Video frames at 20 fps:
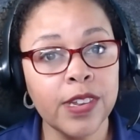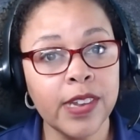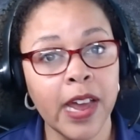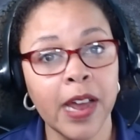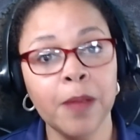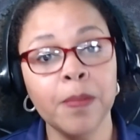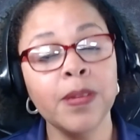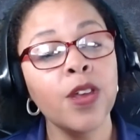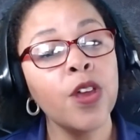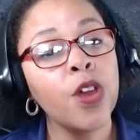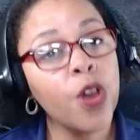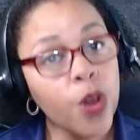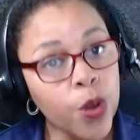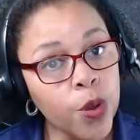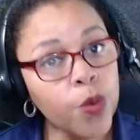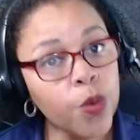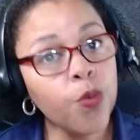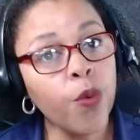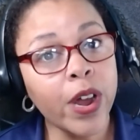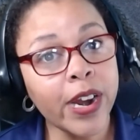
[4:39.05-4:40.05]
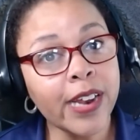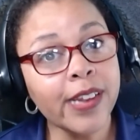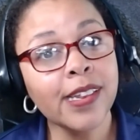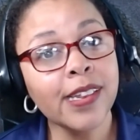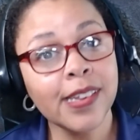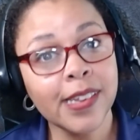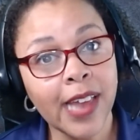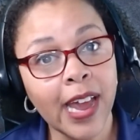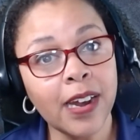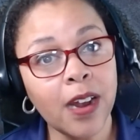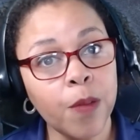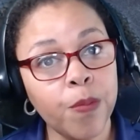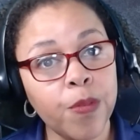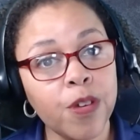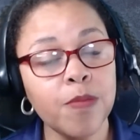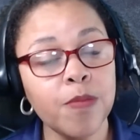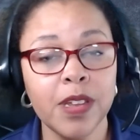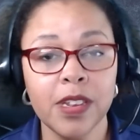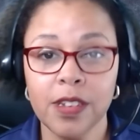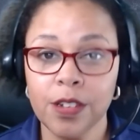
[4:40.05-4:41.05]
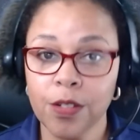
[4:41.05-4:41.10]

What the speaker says: times who wanted to sign up with me.